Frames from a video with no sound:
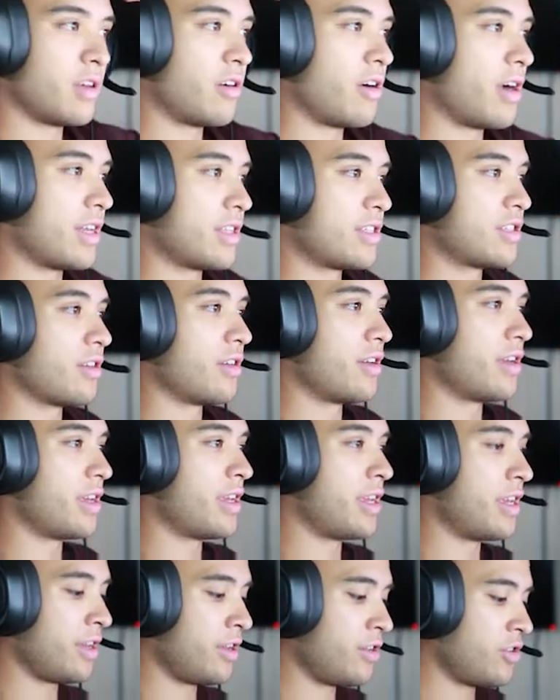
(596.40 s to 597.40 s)
Alright, so
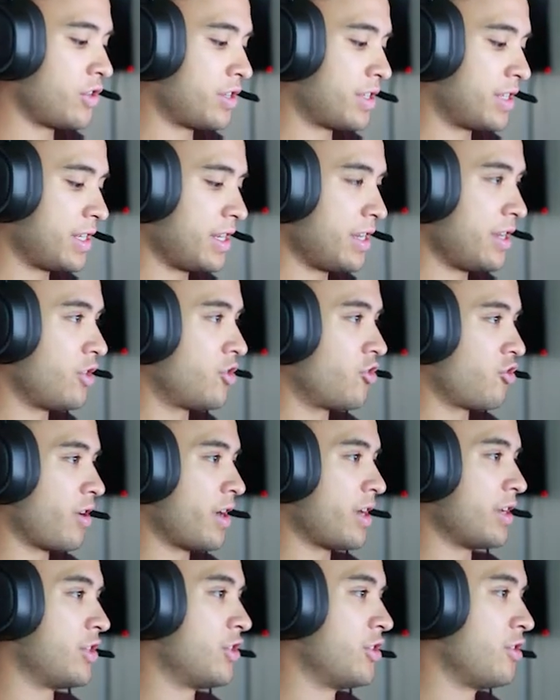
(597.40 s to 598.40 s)
here you see
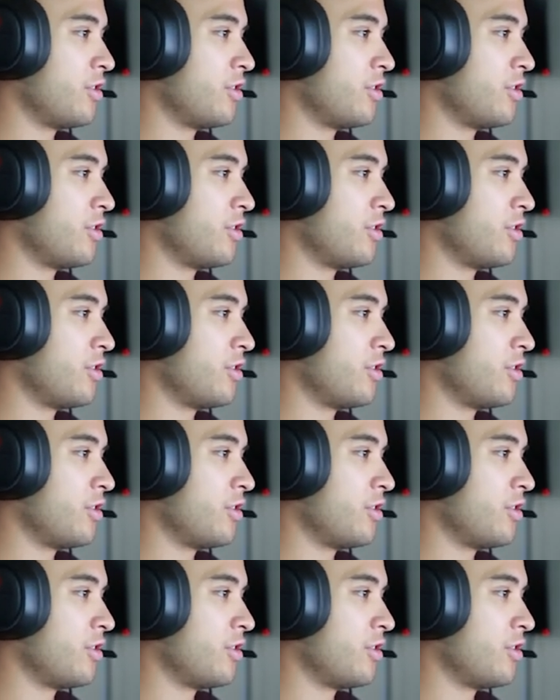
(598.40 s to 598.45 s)
trade